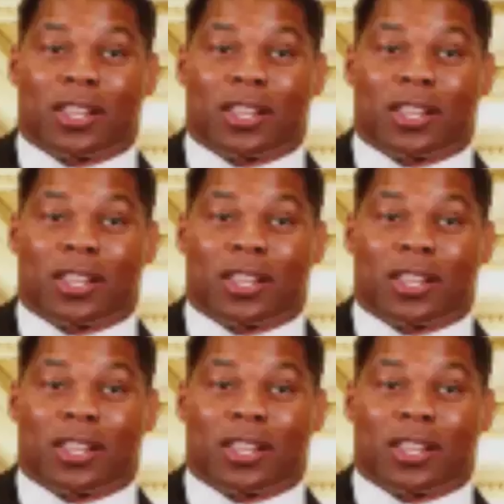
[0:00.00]

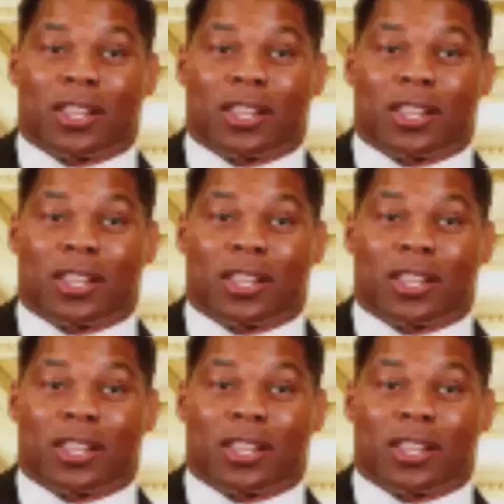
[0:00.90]

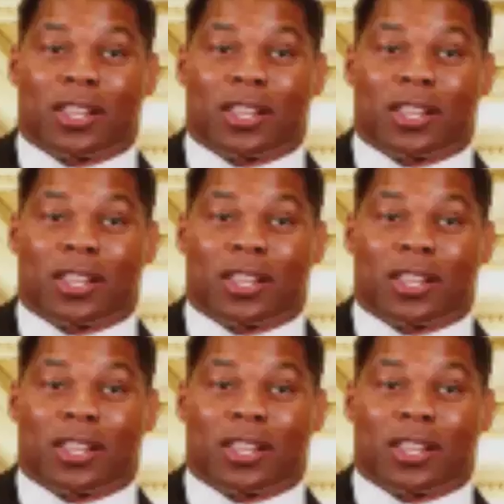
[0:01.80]

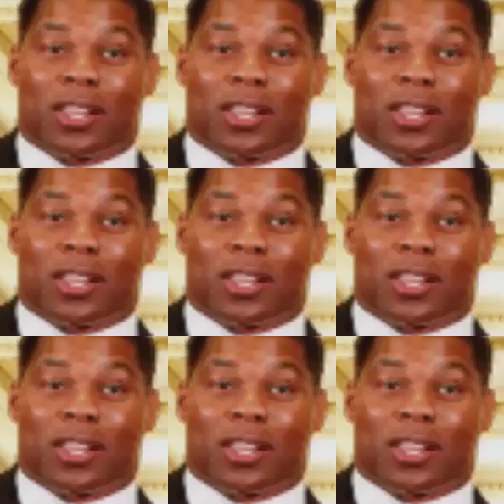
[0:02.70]

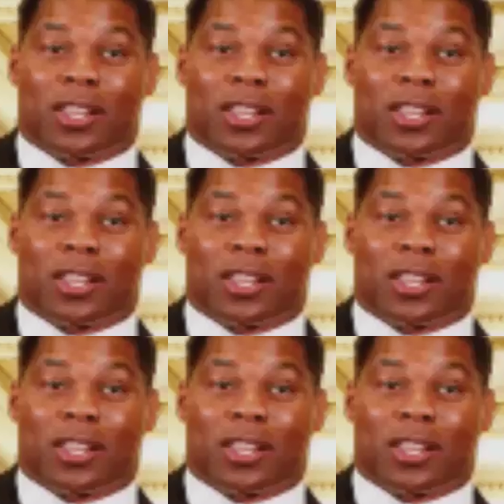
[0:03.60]

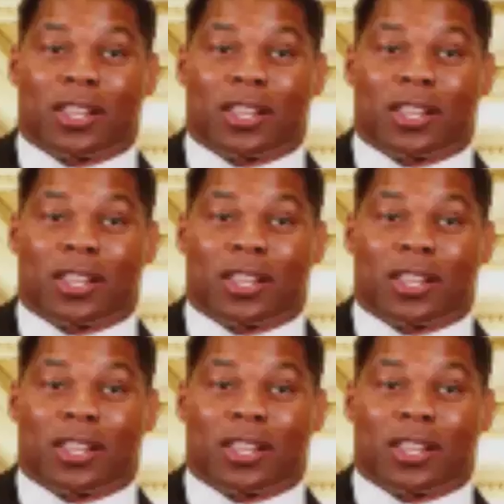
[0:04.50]

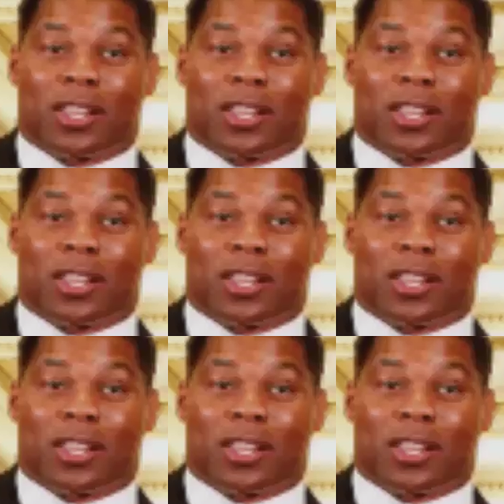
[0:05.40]

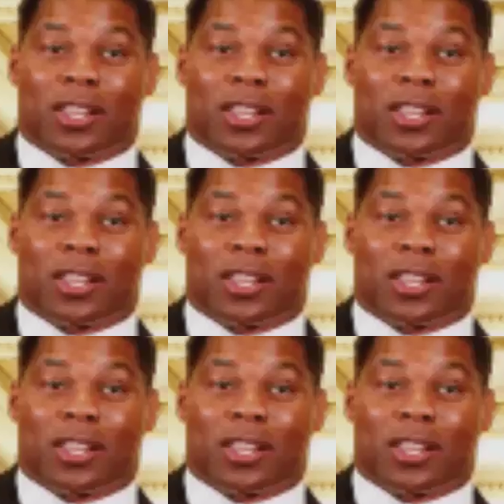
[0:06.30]
This is a still picture; no speech is visible.